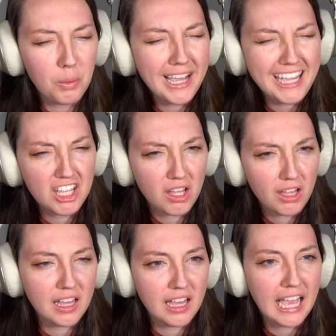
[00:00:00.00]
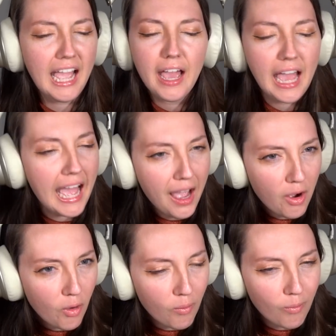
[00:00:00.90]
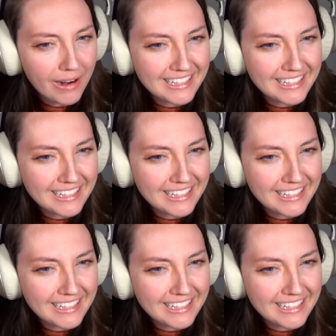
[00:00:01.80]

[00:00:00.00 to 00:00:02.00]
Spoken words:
What? How?